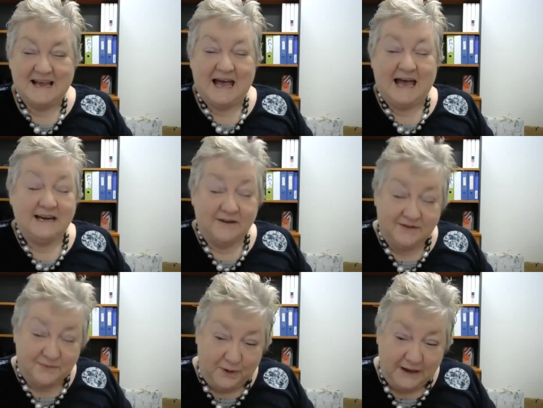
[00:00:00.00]
And
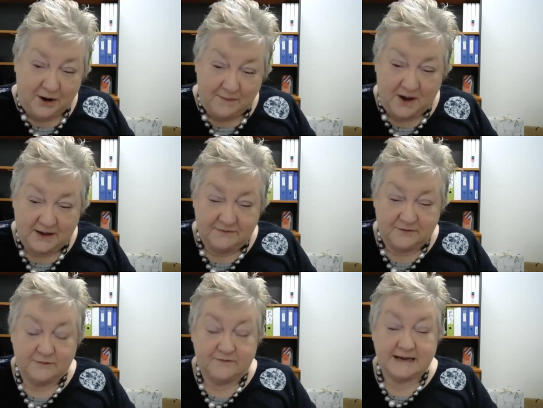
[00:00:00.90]
we don't mind a
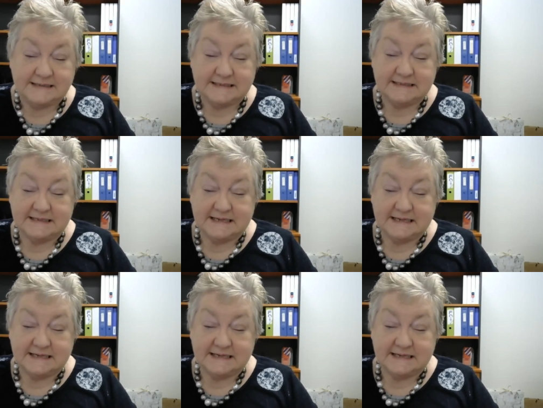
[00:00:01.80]
few faces.